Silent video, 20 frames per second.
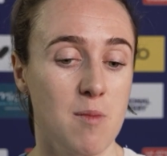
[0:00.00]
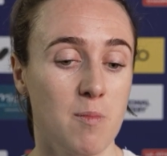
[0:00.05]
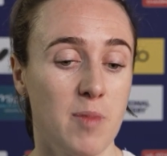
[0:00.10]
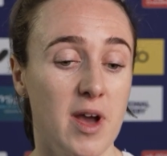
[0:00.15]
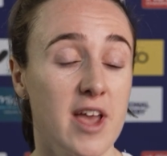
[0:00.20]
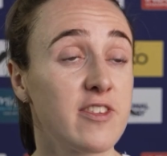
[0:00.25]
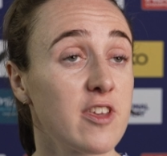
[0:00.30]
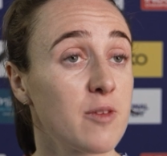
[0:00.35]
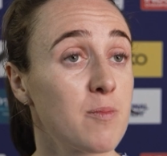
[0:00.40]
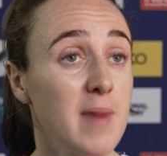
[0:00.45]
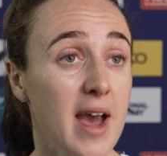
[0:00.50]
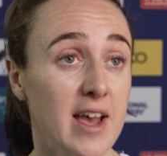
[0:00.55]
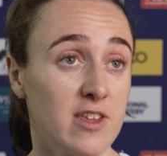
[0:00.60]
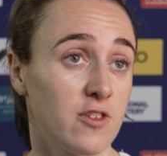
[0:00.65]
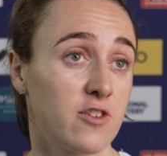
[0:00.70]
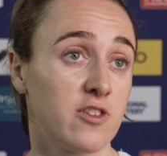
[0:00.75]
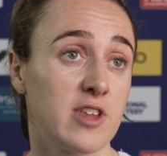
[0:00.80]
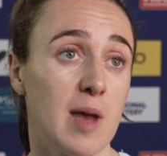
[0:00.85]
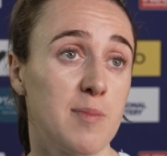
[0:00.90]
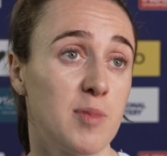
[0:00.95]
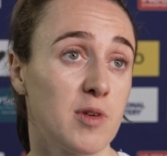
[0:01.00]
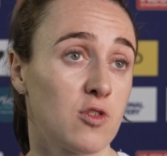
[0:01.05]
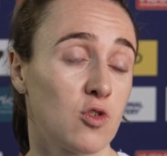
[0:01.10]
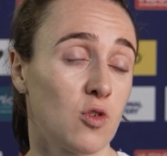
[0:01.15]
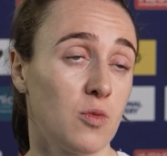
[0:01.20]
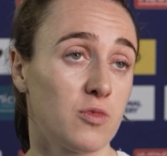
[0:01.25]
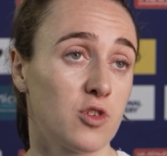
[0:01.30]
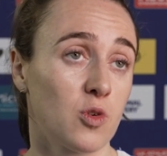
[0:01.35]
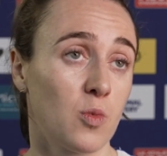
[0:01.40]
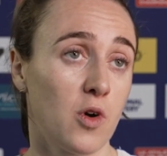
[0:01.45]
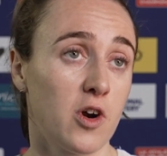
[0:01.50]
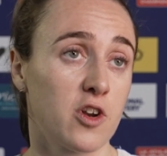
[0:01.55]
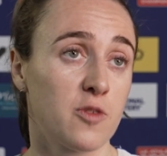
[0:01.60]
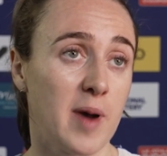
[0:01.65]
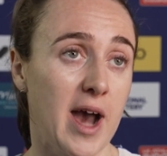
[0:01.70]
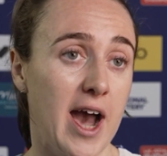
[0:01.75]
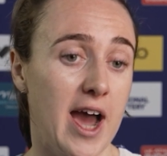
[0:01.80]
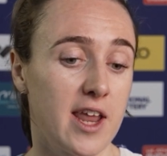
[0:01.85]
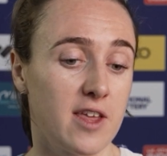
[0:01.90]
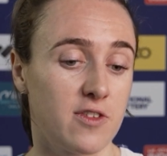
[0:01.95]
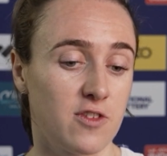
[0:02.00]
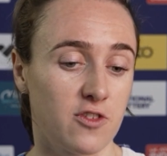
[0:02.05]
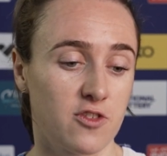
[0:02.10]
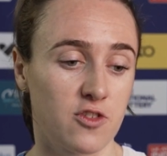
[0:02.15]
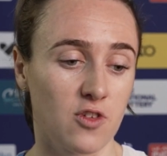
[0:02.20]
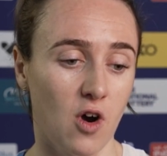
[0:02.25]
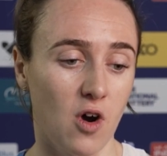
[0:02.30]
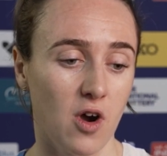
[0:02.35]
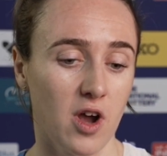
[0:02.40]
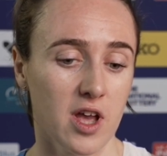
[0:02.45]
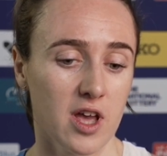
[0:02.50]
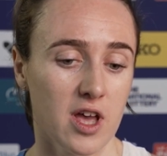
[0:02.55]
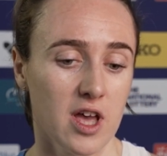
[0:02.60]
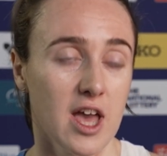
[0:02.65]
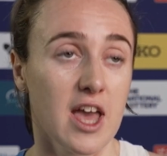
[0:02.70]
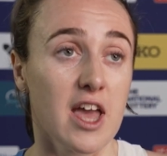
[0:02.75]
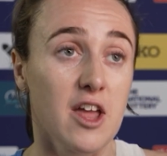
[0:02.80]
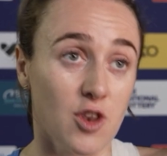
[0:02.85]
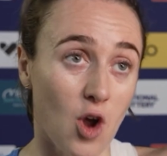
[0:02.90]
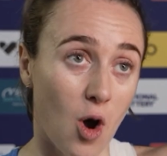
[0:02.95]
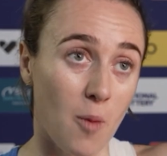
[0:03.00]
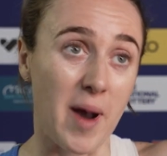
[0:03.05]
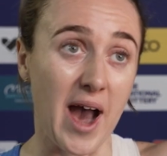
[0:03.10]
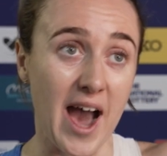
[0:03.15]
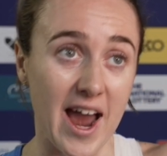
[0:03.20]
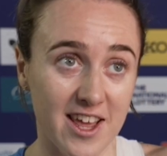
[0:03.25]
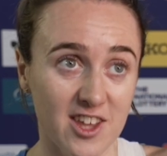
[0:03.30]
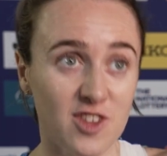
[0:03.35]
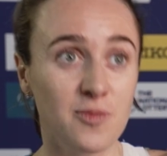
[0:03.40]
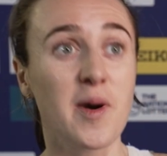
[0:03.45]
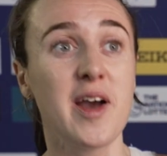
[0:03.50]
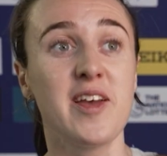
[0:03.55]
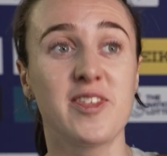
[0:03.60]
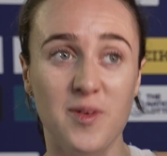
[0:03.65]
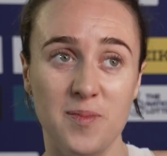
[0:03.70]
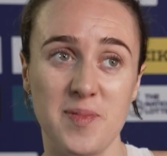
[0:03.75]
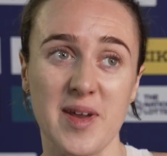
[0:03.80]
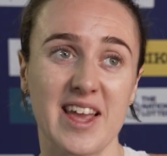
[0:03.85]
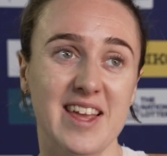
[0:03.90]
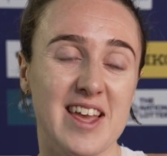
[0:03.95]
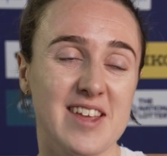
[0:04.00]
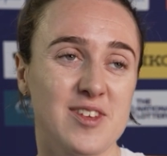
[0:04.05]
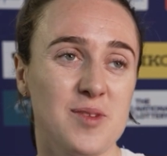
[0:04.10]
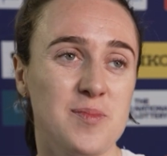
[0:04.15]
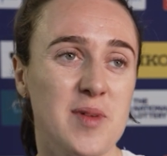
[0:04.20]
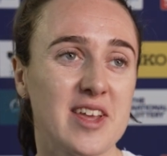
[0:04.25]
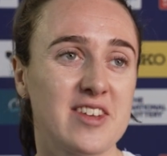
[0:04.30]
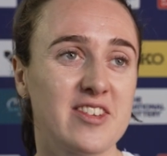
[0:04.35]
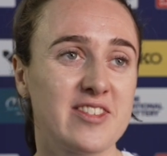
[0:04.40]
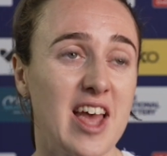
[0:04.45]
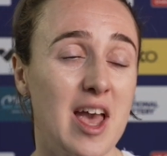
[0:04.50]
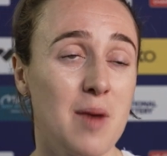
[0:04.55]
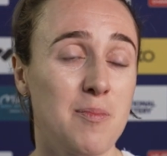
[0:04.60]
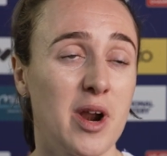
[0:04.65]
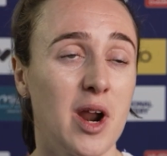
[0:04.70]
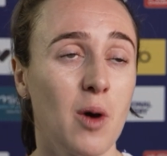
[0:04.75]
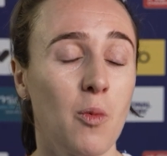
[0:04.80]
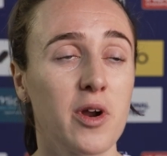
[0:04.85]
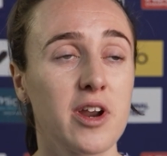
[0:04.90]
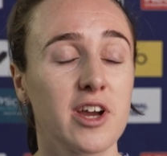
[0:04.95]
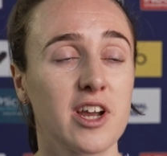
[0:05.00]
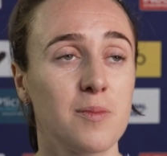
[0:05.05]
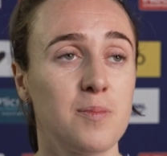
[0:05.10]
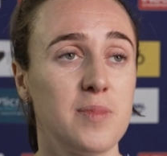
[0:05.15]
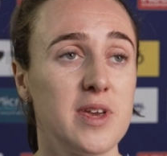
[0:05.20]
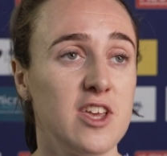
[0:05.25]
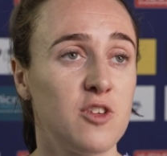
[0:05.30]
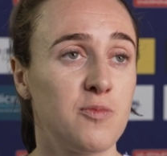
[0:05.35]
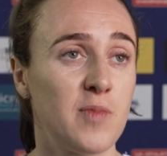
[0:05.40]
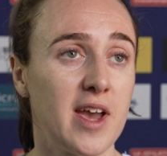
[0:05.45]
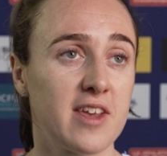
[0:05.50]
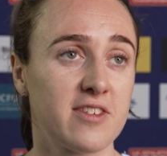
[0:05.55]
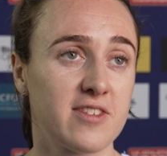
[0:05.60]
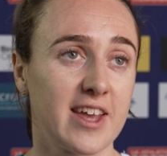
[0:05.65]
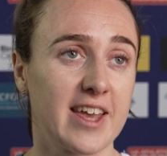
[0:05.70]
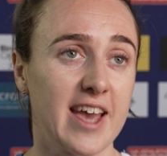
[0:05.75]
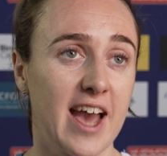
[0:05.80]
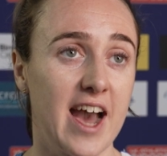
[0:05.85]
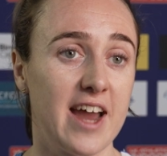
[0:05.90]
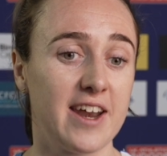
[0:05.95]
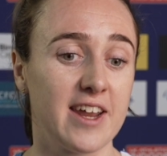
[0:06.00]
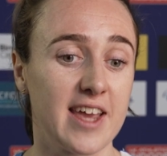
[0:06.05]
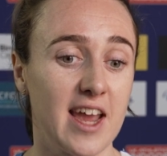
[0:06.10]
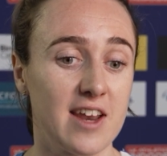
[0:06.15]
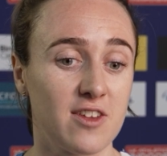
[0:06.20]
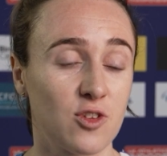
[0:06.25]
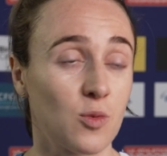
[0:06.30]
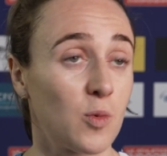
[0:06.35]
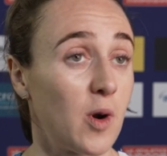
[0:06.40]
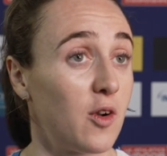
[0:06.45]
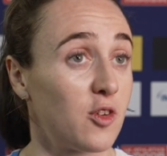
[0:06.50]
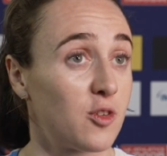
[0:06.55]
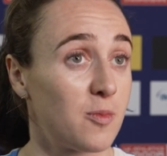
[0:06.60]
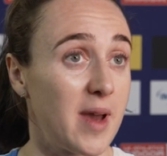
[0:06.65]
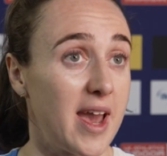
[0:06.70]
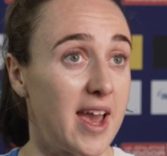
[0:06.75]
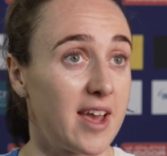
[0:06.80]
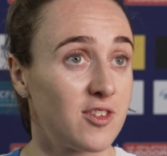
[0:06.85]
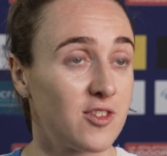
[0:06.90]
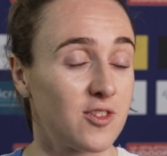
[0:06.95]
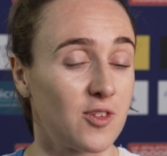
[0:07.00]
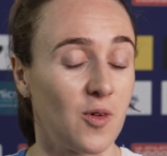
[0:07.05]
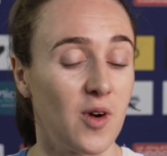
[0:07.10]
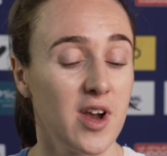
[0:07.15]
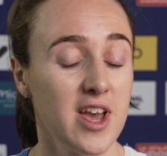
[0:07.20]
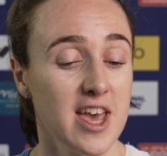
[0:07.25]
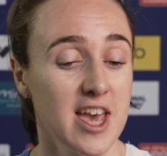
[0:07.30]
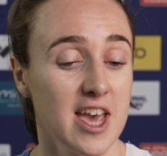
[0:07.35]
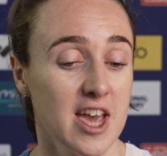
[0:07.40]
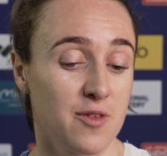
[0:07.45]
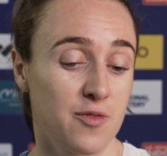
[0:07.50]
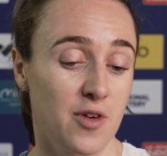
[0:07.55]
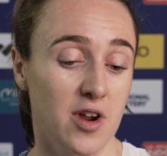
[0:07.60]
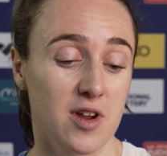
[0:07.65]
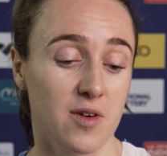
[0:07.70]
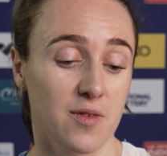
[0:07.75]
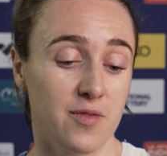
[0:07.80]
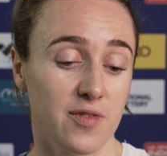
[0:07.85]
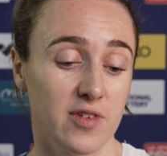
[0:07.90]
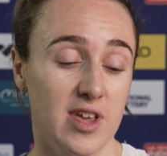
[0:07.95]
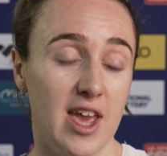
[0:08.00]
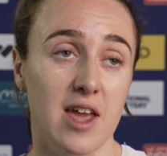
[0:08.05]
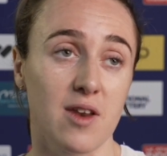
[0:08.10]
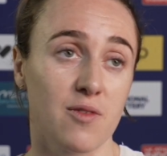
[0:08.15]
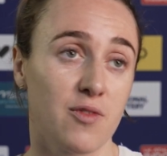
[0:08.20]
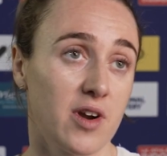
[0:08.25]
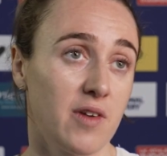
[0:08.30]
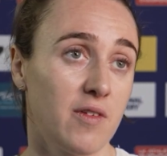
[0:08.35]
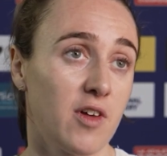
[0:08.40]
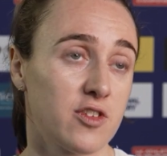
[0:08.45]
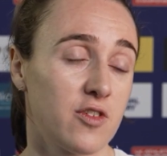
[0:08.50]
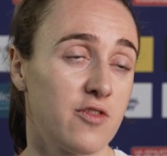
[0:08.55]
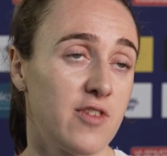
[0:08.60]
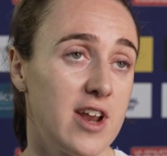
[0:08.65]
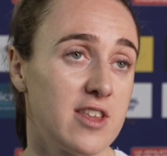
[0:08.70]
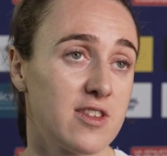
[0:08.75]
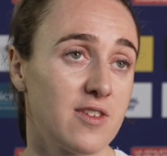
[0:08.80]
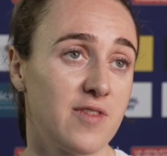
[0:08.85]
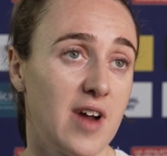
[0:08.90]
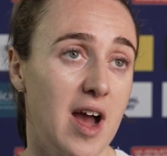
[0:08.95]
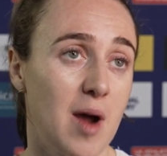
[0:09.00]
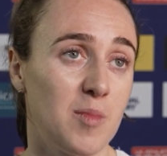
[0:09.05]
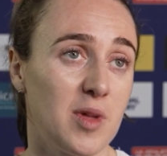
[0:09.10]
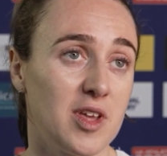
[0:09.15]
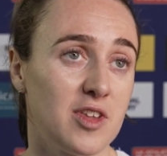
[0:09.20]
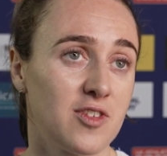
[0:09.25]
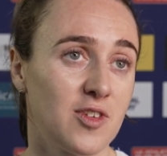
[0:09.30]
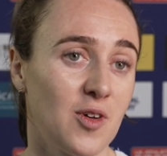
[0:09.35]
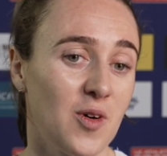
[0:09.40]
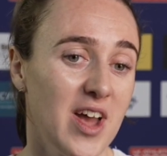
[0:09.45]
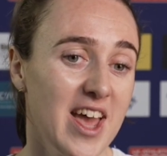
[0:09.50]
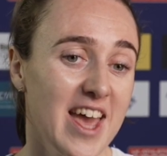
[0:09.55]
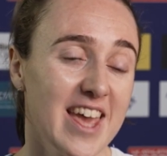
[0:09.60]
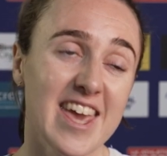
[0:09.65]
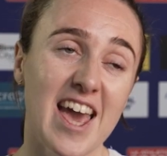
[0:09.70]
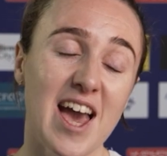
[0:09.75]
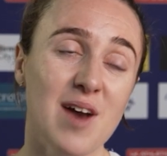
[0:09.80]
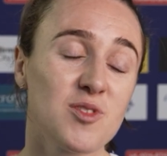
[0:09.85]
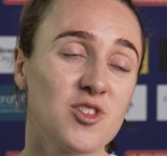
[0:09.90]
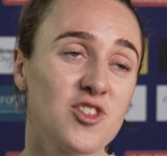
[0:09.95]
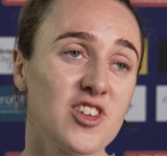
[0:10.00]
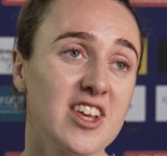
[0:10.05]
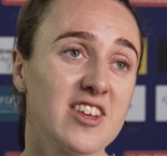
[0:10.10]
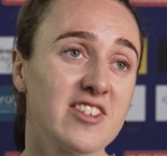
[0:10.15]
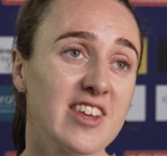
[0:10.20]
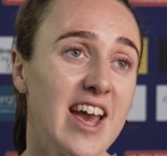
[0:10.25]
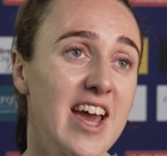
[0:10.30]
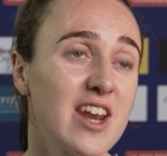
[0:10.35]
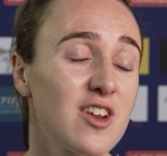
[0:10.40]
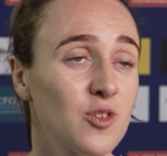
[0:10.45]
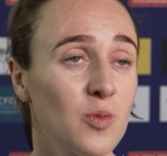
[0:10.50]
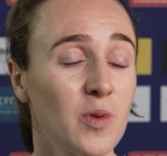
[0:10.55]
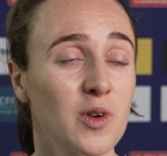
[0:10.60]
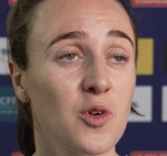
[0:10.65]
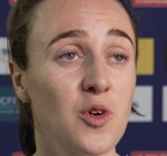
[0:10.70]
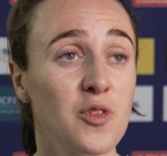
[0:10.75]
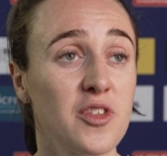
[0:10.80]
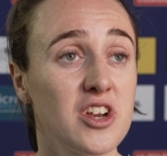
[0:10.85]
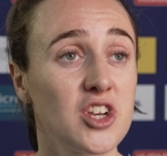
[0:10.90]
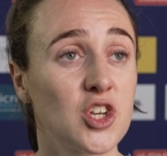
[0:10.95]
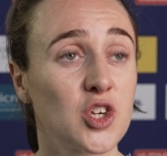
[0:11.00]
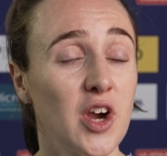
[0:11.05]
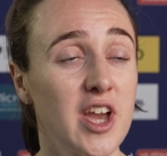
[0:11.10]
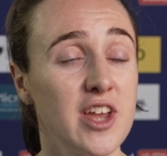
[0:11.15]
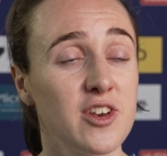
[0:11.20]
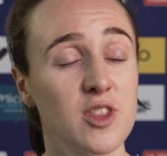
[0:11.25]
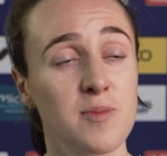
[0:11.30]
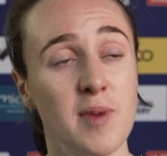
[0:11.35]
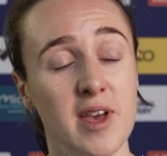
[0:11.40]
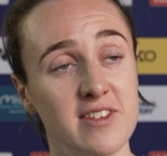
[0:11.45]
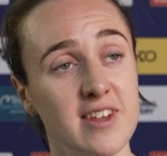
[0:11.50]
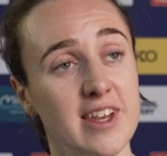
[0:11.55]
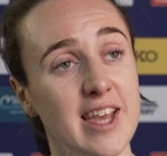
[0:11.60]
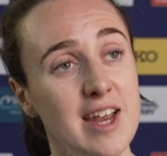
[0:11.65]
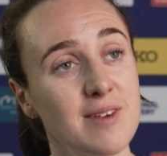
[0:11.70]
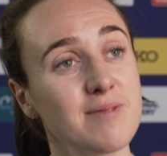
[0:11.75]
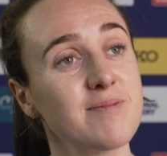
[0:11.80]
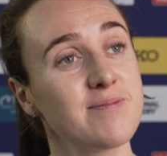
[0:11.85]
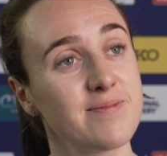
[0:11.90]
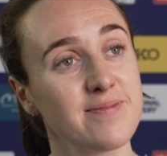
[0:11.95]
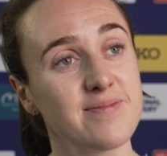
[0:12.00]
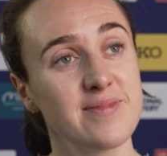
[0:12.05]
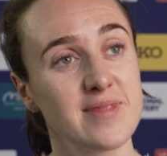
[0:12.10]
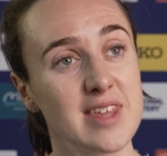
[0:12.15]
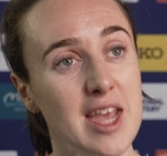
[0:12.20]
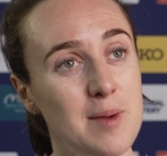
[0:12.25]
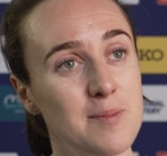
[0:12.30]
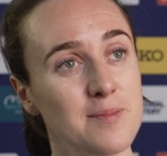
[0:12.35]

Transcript: but it's a massive stepping stone towards Paris. It's not Paris, but it's a big step, and I want to compete as best as I can against the world's best. So, in front of lots of friends and family. So, yeah, I'm just really excited. I just want to go there and enjoy it the best I can. Yeah.